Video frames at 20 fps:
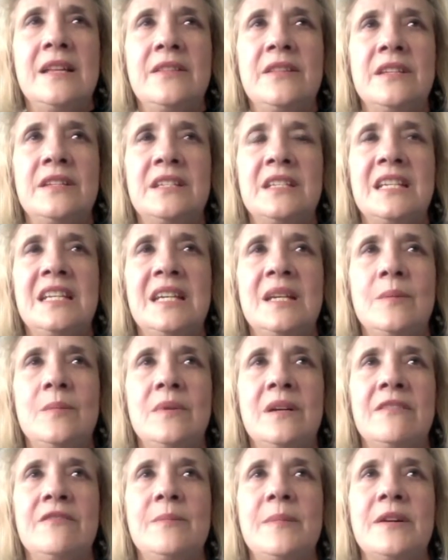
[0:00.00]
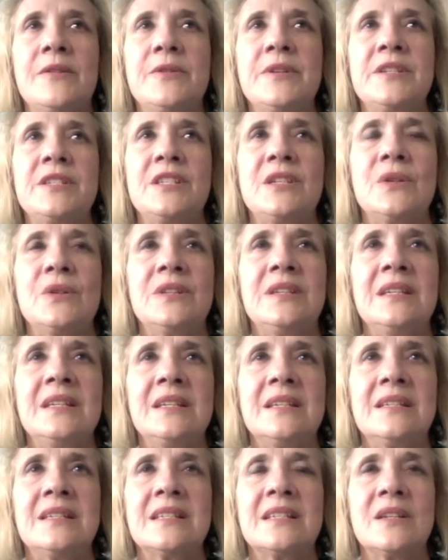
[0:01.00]
the team of Mauricio
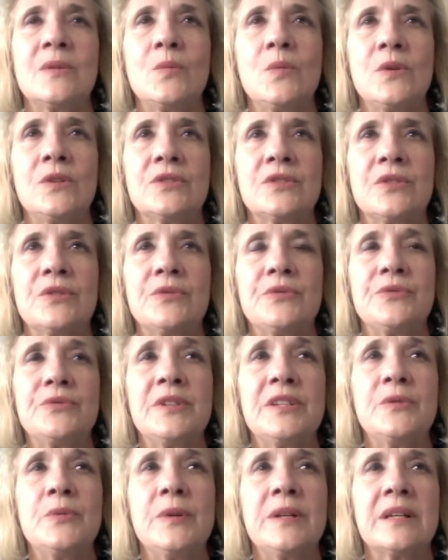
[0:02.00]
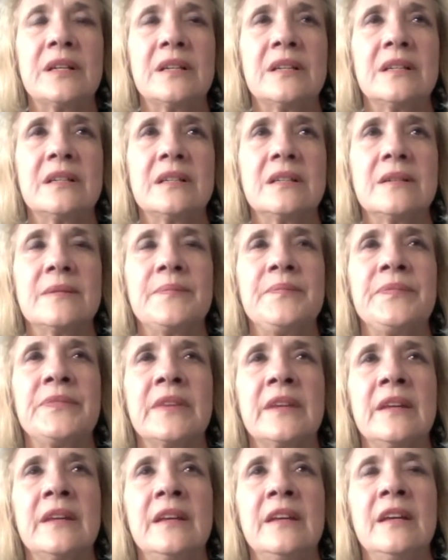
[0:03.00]
Diaz and Walter Redwick,
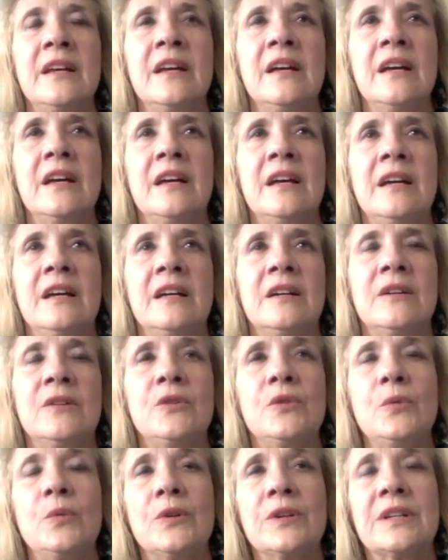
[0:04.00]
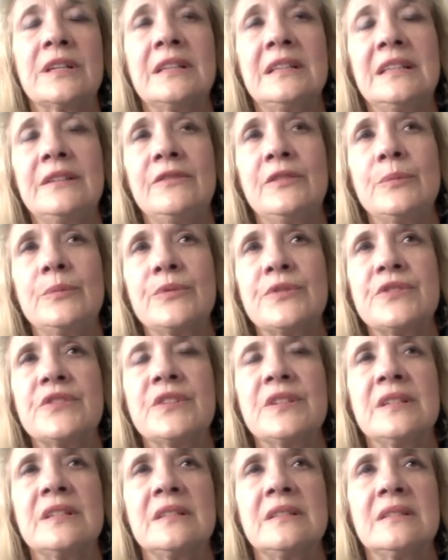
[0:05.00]
who work and live in
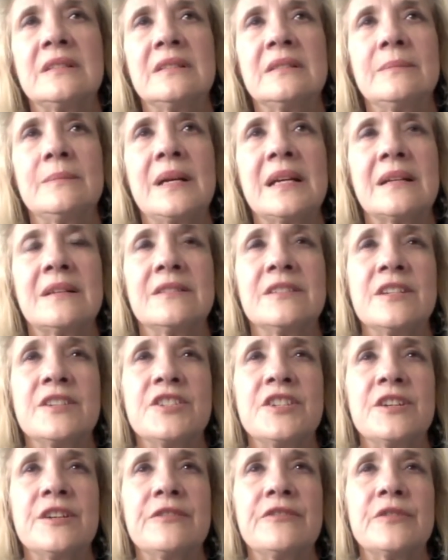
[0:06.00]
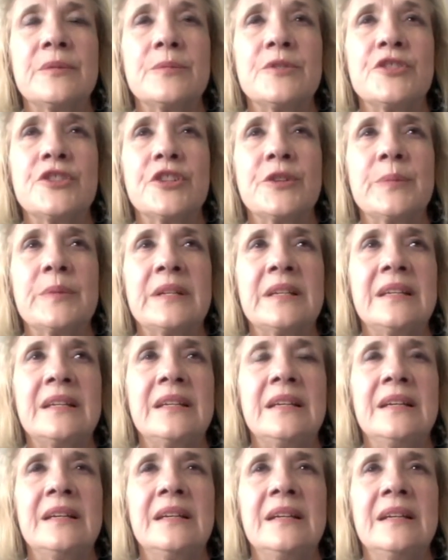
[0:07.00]
Brazil, Michael Najjar from
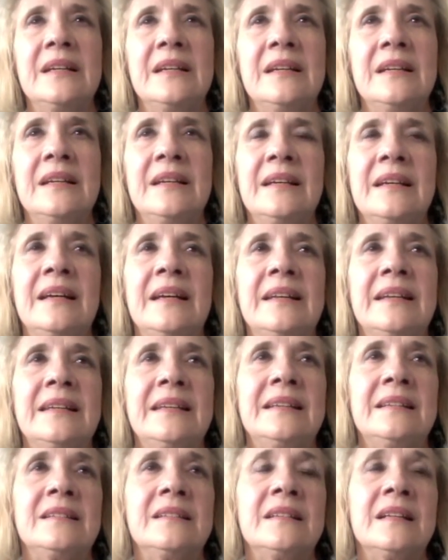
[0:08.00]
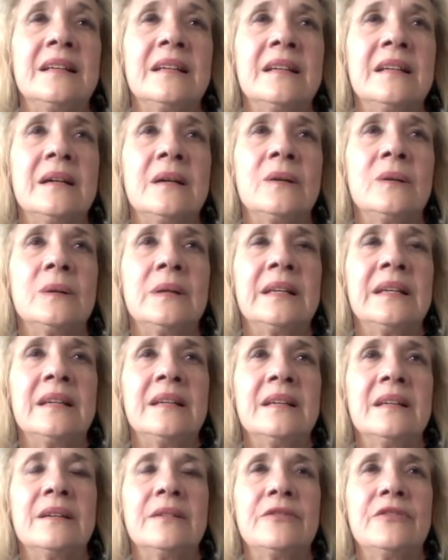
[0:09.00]
Germany, Haniel
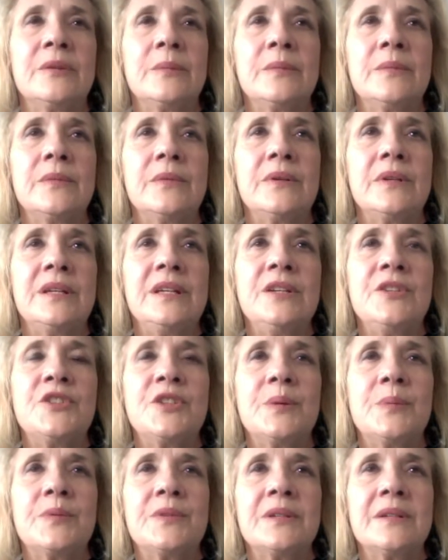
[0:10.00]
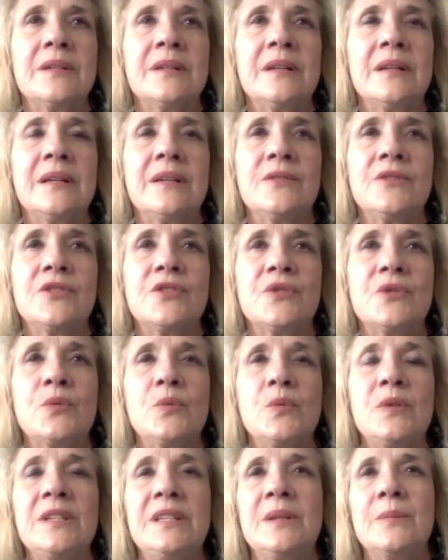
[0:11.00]
Gauli from Egypt, and Sue
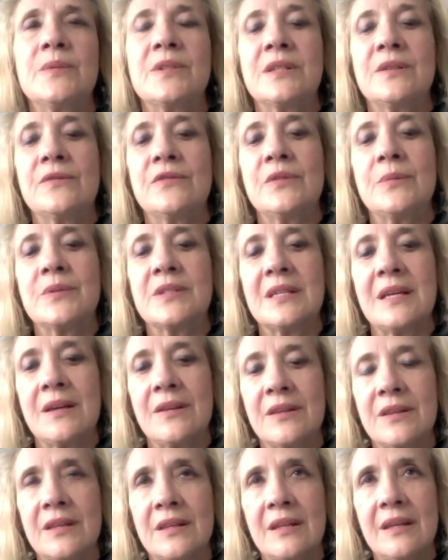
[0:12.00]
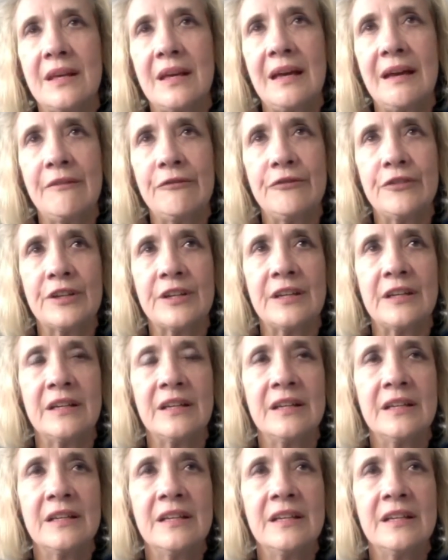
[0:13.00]
Williamson from South Africa.